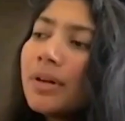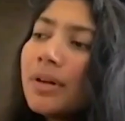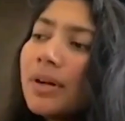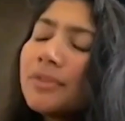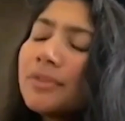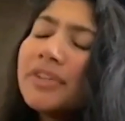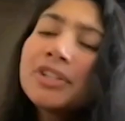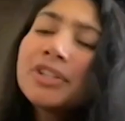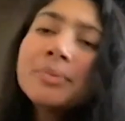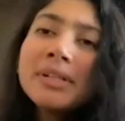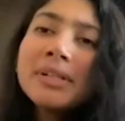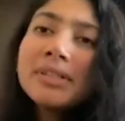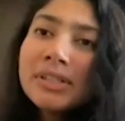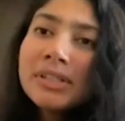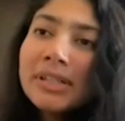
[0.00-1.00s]

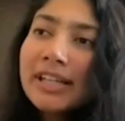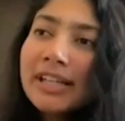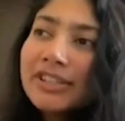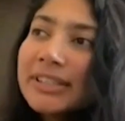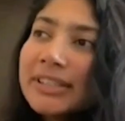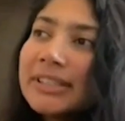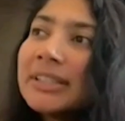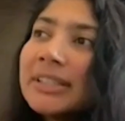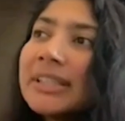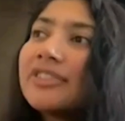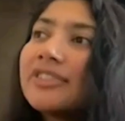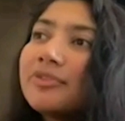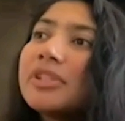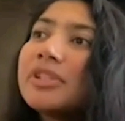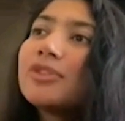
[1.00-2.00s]
Vetriman sir actually didn't
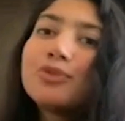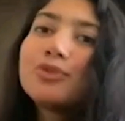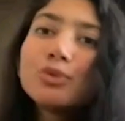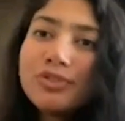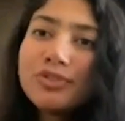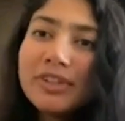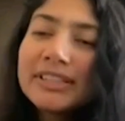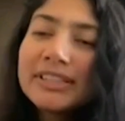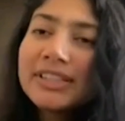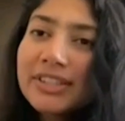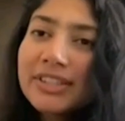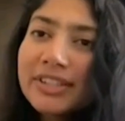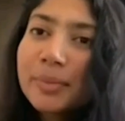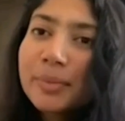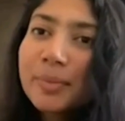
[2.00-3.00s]
give me a full-fledged
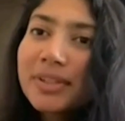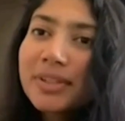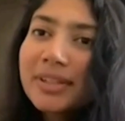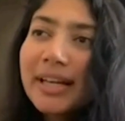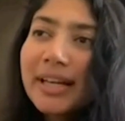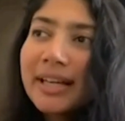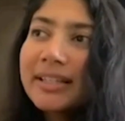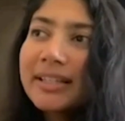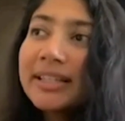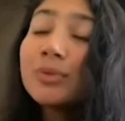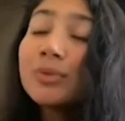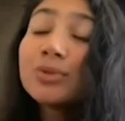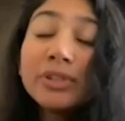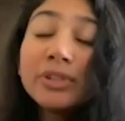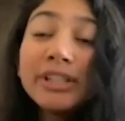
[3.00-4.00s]
script.
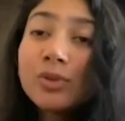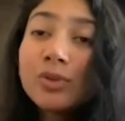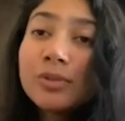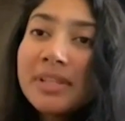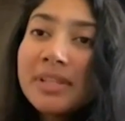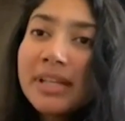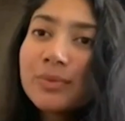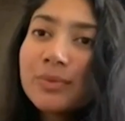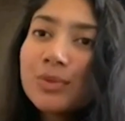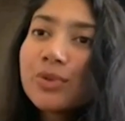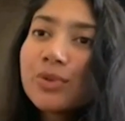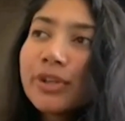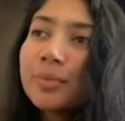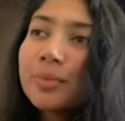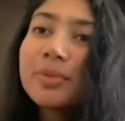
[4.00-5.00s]
He only told me that it was
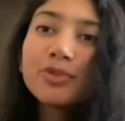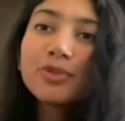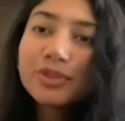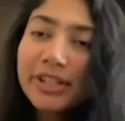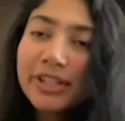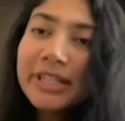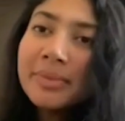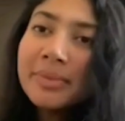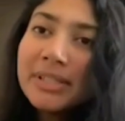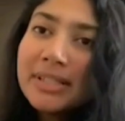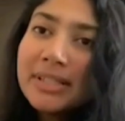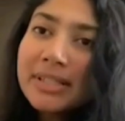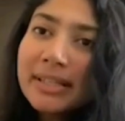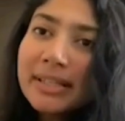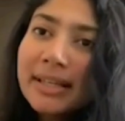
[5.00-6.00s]
going to be for 30
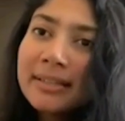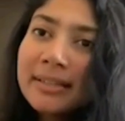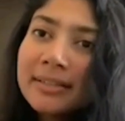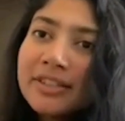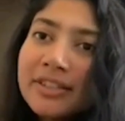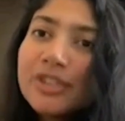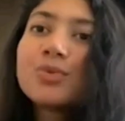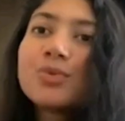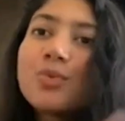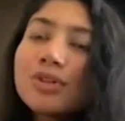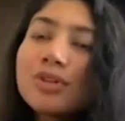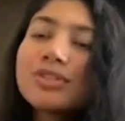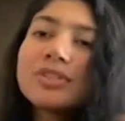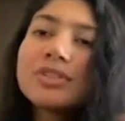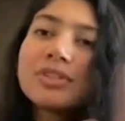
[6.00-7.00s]
minutes. And this
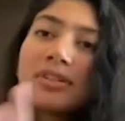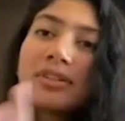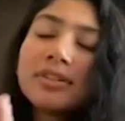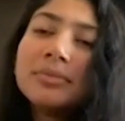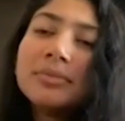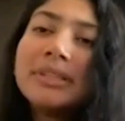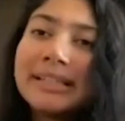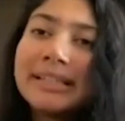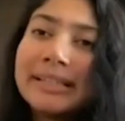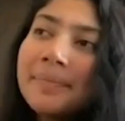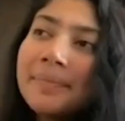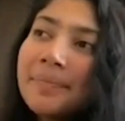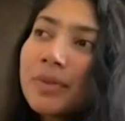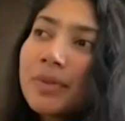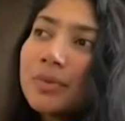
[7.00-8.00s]
was the
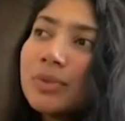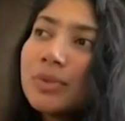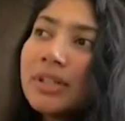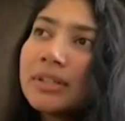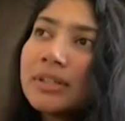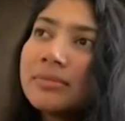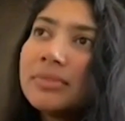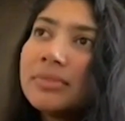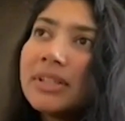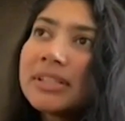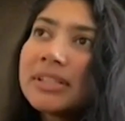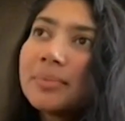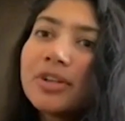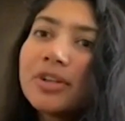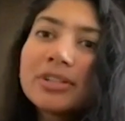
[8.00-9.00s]
line.
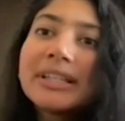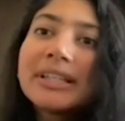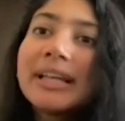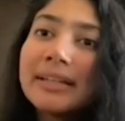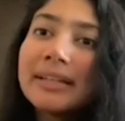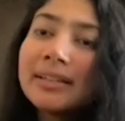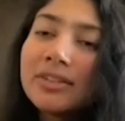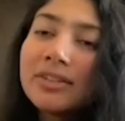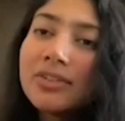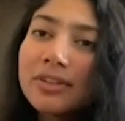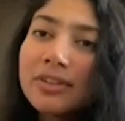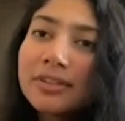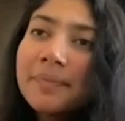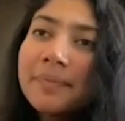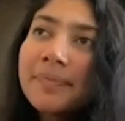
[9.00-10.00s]
It's about a dad and a
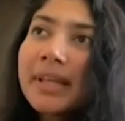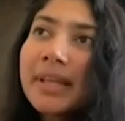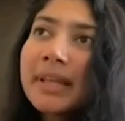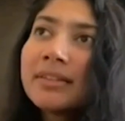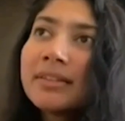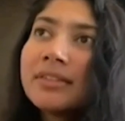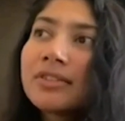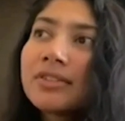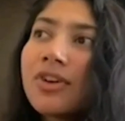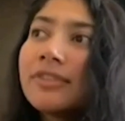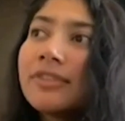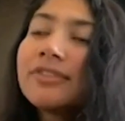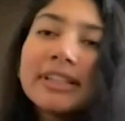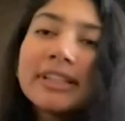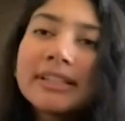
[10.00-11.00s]
daughter and the
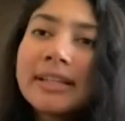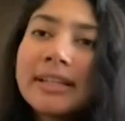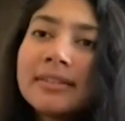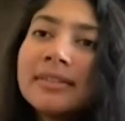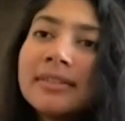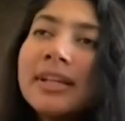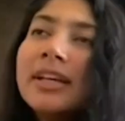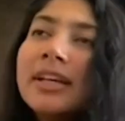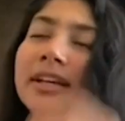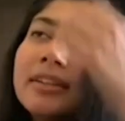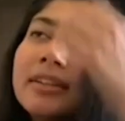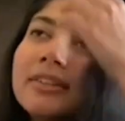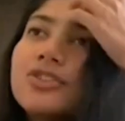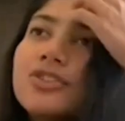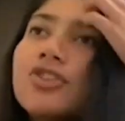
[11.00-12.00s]
conflict and
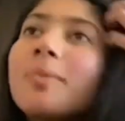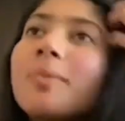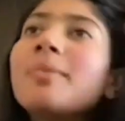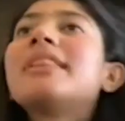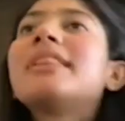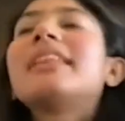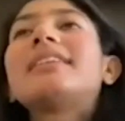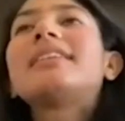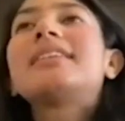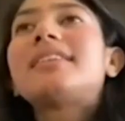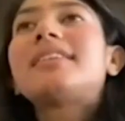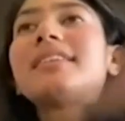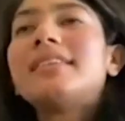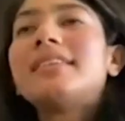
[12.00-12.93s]
the trauma that